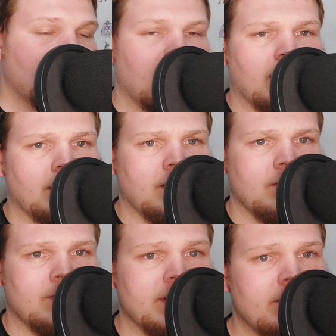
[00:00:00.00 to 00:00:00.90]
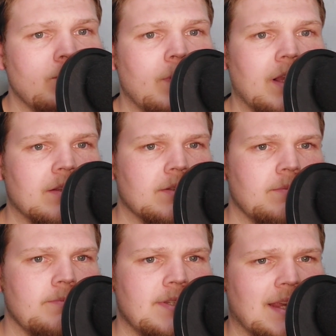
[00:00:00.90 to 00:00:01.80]
Hello and
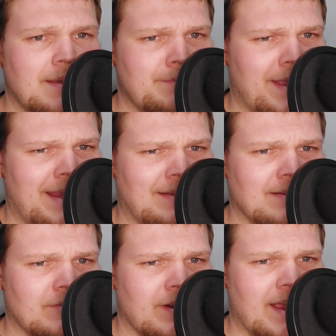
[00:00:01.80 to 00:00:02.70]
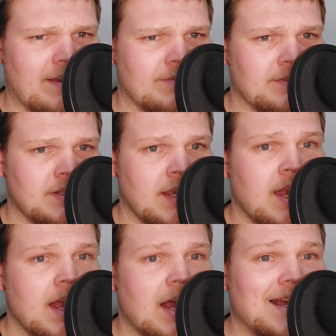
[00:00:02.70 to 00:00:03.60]
welcome to Campaign Craft.
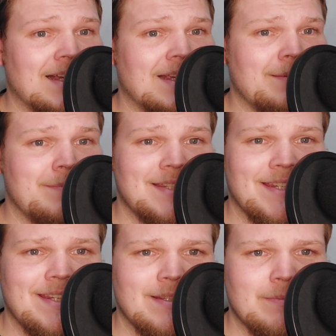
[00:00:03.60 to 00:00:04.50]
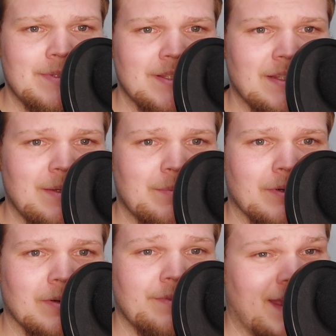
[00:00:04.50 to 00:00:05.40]
I'm DM
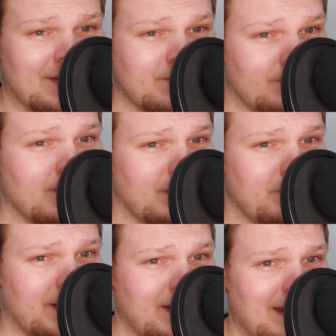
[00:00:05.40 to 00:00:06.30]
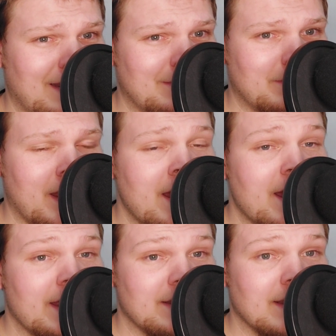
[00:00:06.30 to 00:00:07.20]
Sleeper, that's really my name,
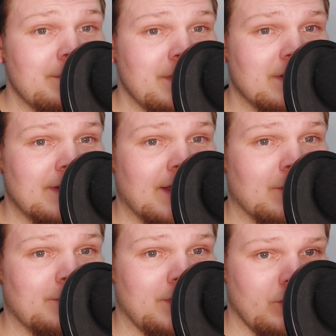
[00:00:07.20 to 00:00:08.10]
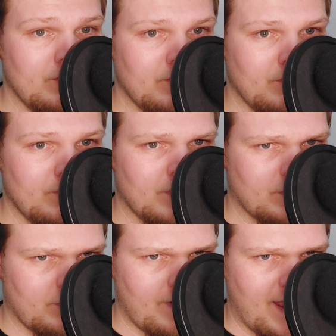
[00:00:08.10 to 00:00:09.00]
and I'm here to help you
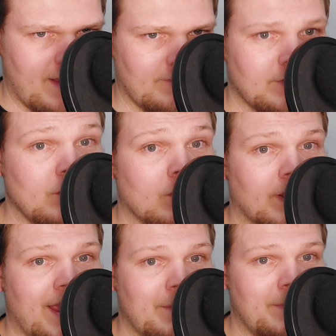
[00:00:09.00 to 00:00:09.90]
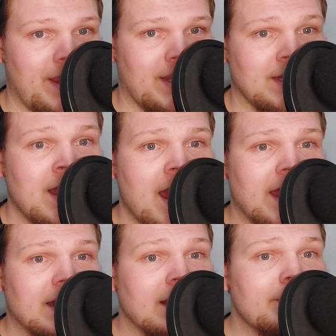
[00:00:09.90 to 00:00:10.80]
craft your campaign.
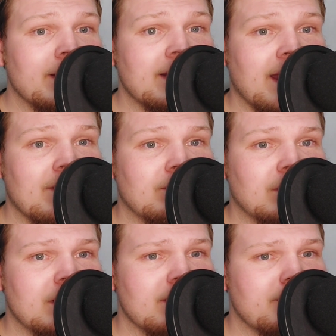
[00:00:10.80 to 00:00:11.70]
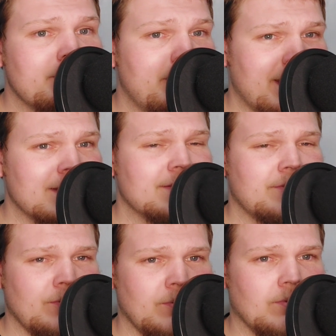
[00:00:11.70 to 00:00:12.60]
And I might have one of the best
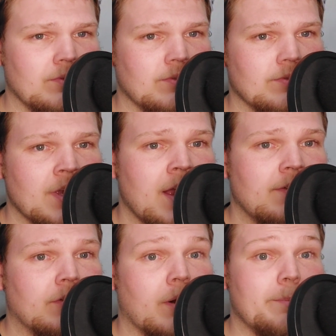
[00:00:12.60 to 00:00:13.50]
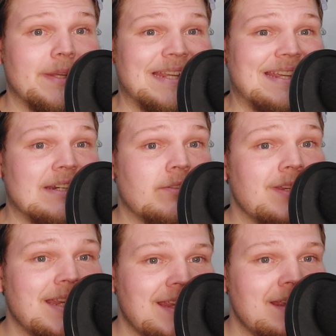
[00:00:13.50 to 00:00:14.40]
tools for a beginner
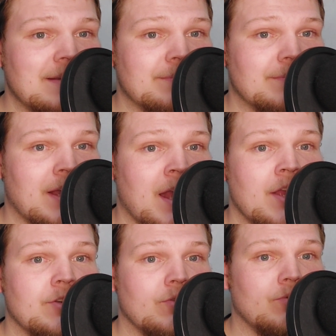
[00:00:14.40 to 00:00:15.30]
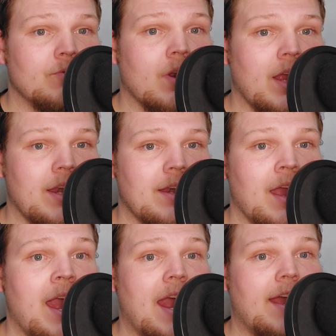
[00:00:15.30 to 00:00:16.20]
DM to
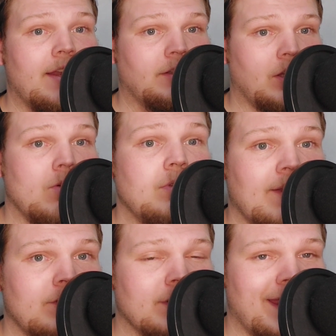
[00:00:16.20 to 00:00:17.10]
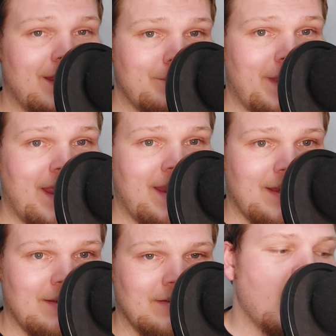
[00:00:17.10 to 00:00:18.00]
run a low-level
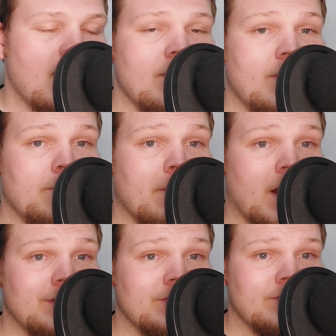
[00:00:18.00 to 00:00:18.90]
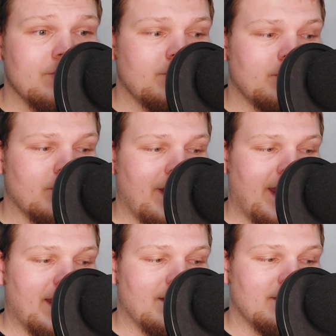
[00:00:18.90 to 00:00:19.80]
campaign. The Monster
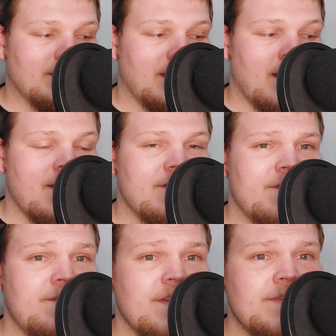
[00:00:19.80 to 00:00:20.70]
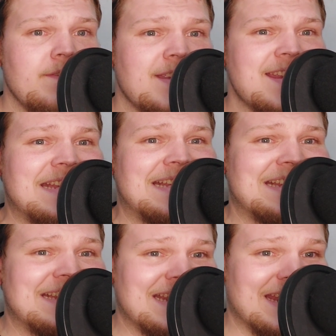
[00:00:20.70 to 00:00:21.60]
Brand
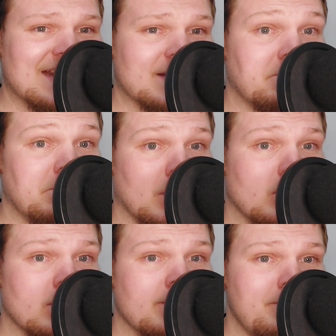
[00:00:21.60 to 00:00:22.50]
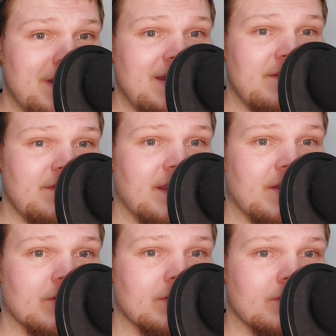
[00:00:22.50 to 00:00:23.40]
56 bulk
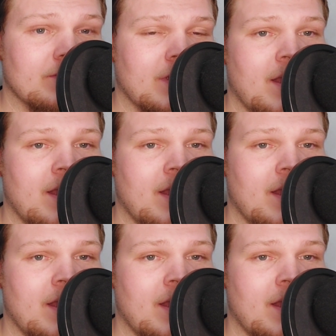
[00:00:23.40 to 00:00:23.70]
minifigures